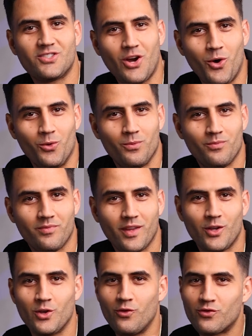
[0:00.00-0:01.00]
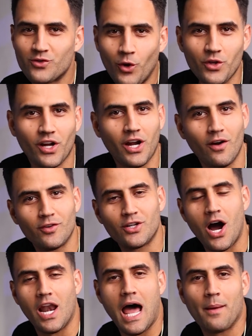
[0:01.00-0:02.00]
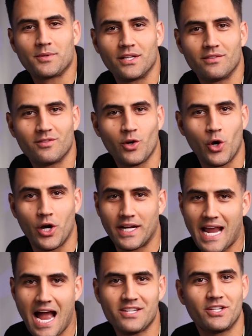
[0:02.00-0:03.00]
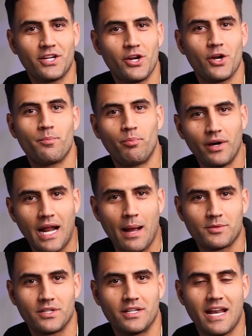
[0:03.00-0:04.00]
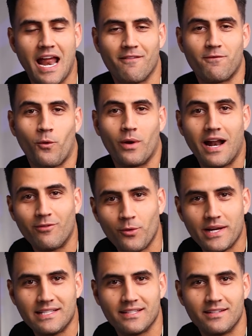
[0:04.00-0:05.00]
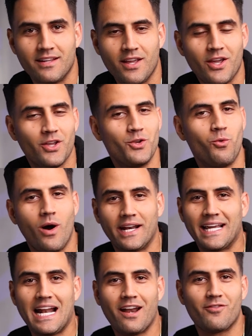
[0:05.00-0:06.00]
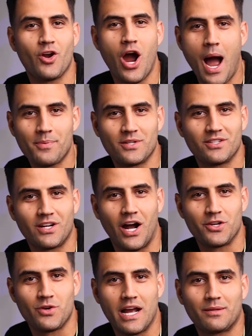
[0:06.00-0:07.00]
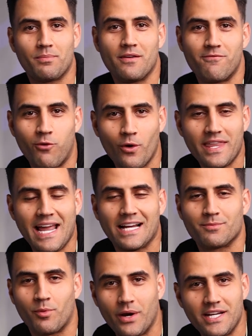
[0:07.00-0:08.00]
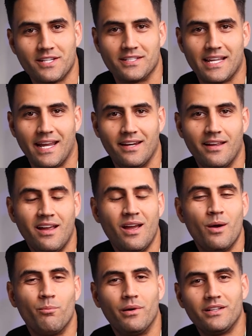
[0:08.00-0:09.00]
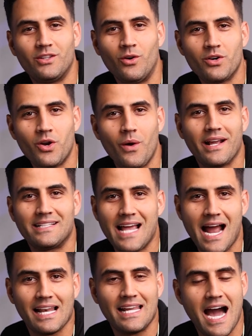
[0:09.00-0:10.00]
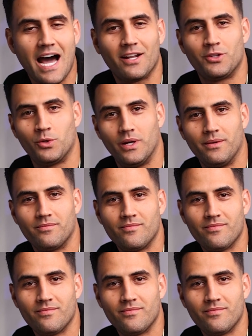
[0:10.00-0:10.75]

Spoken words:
So you've sold a covered call option or a cash secured put option, and for whatever reason, you want to get out of your options contract before the expiration date, but don't know exactly how to do it.